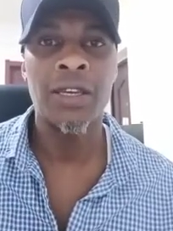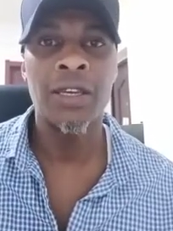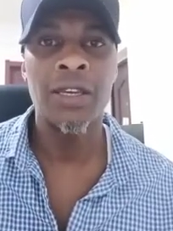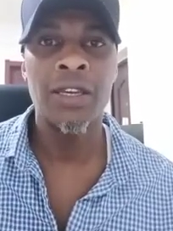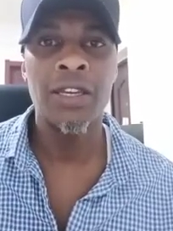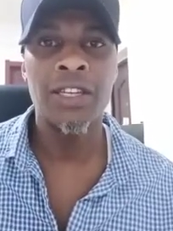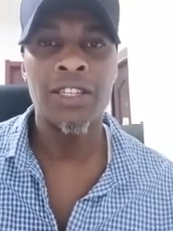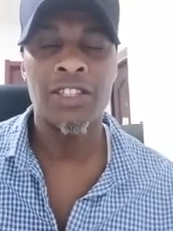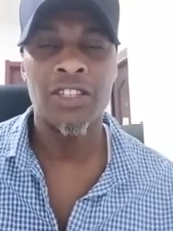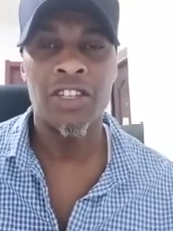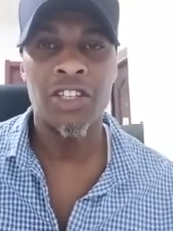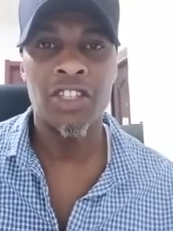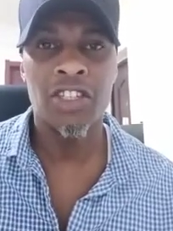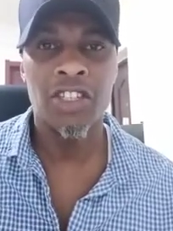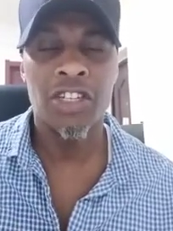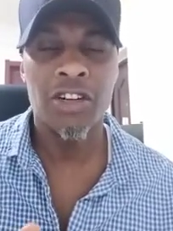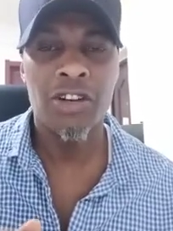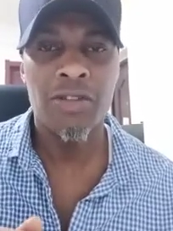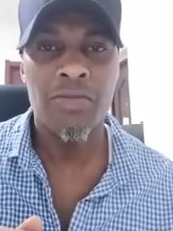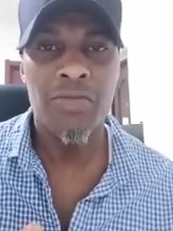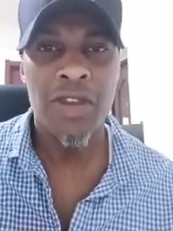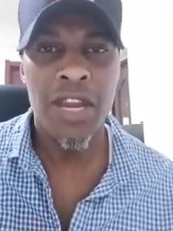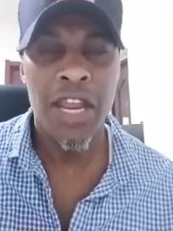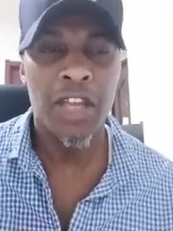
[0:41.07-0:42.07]
It's
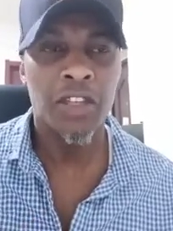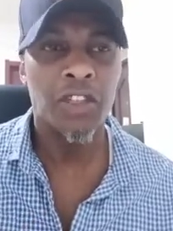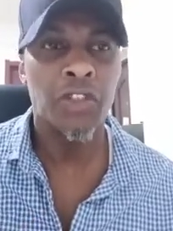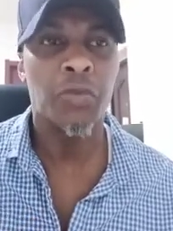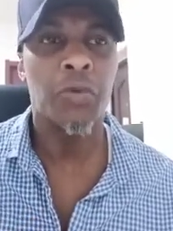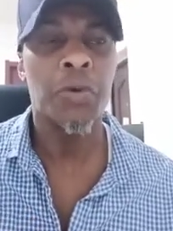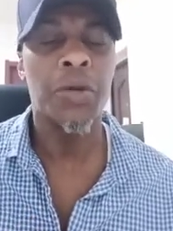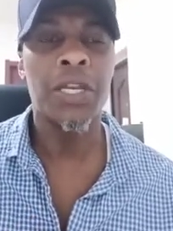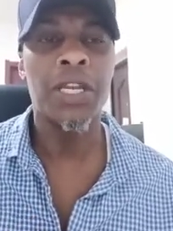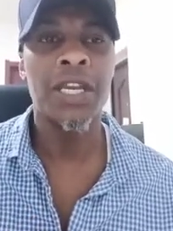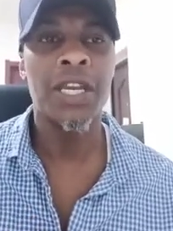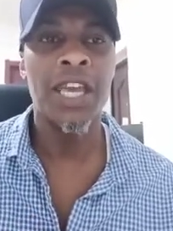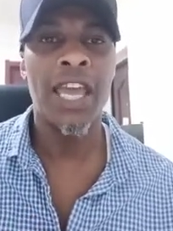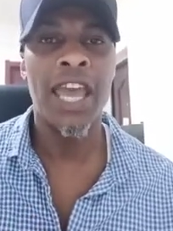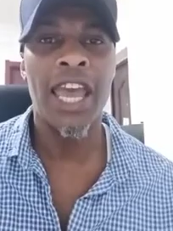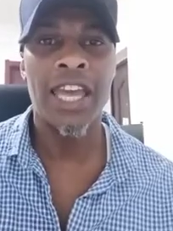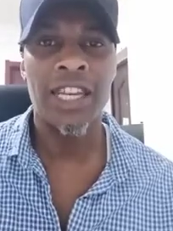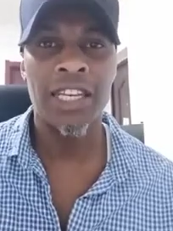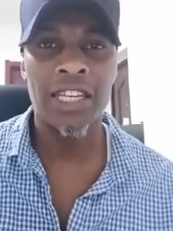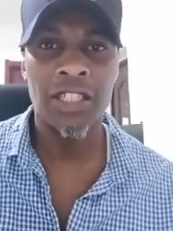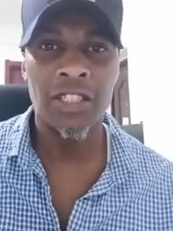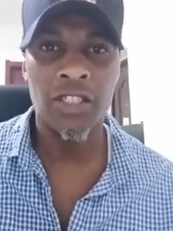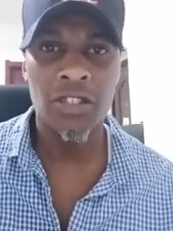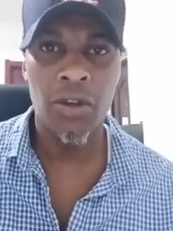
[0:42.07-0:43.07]
discriminatory
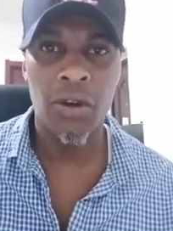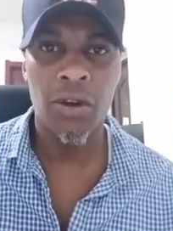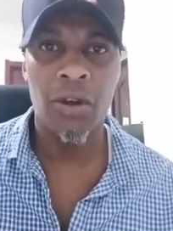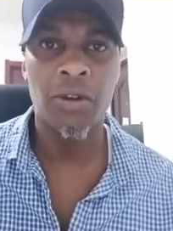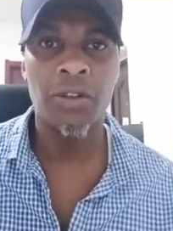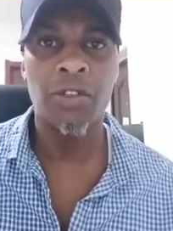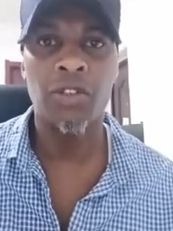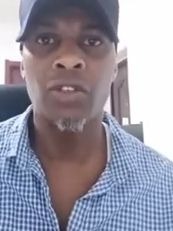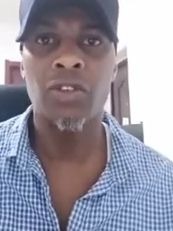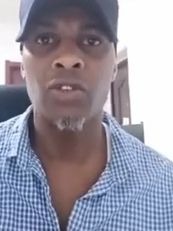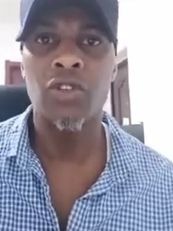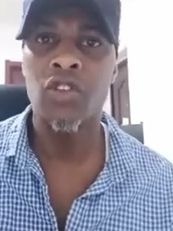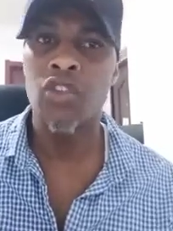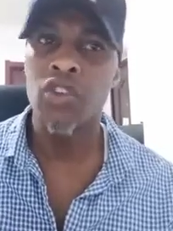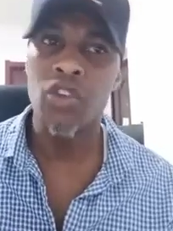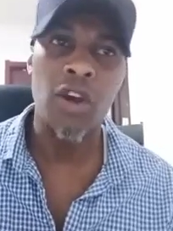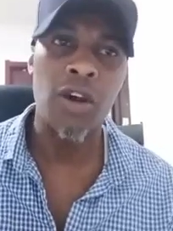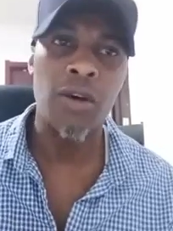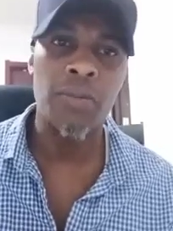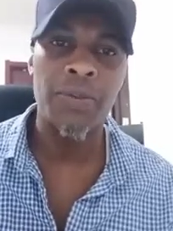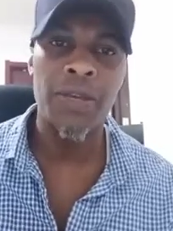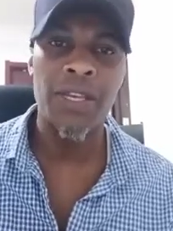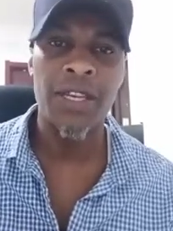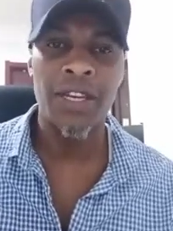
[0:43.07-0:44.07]
and it's ought to
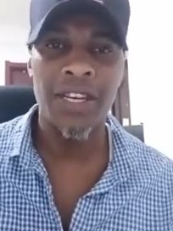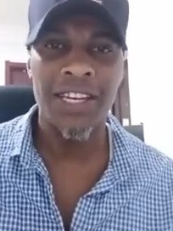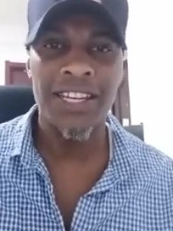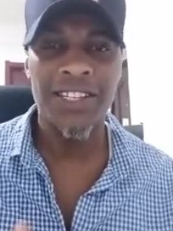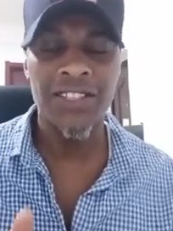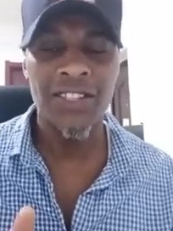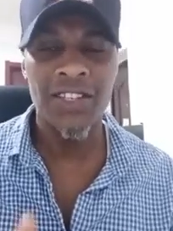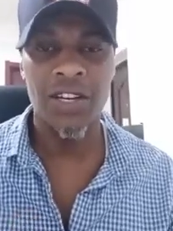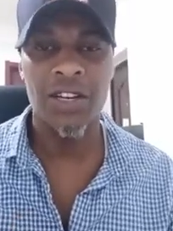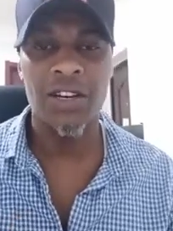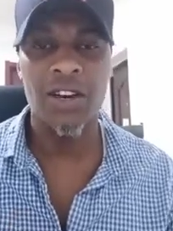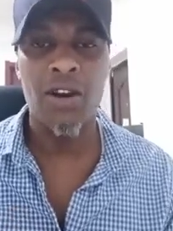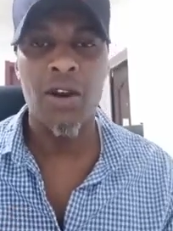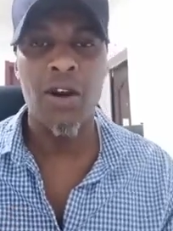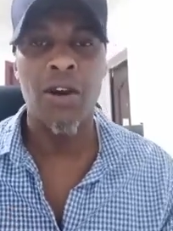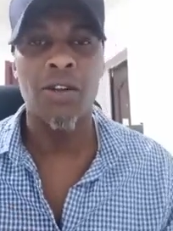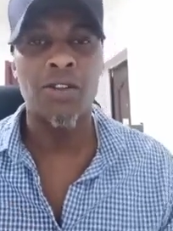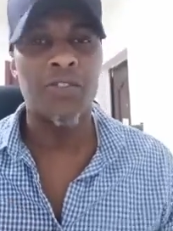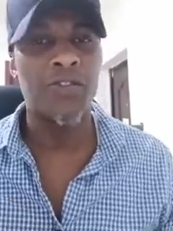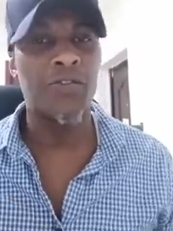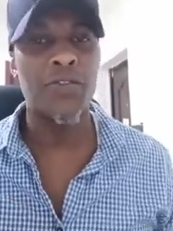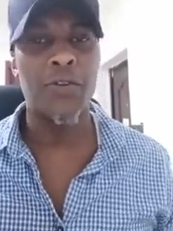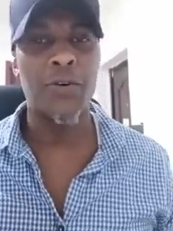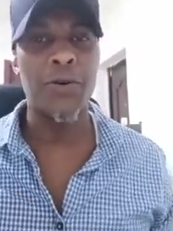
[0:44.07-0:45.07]
stop. It is
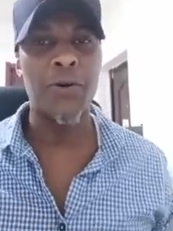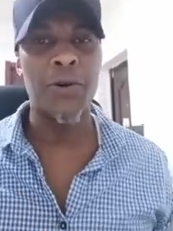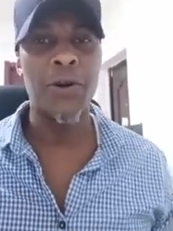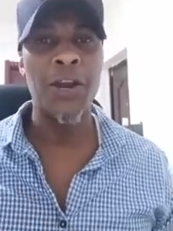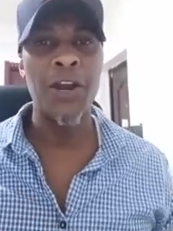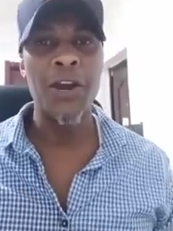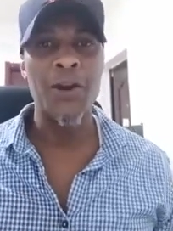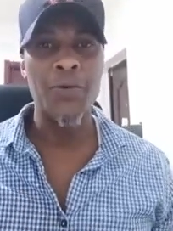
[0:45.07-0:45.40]
uncalled for.